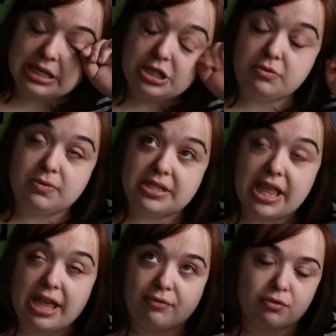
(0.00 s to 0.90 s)
she was
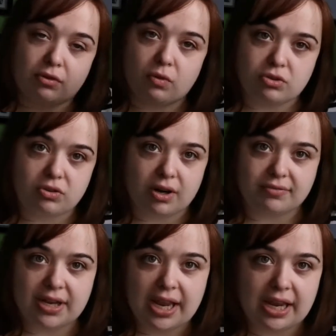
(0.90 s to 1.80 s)
there for an
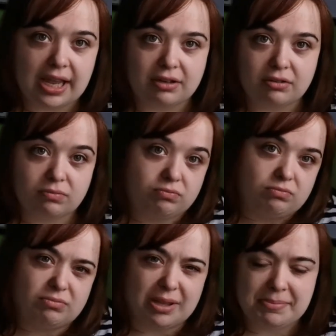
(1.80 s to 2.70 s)
autograph day and
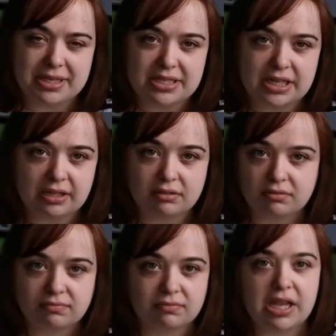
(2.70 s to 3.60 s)
I missed it.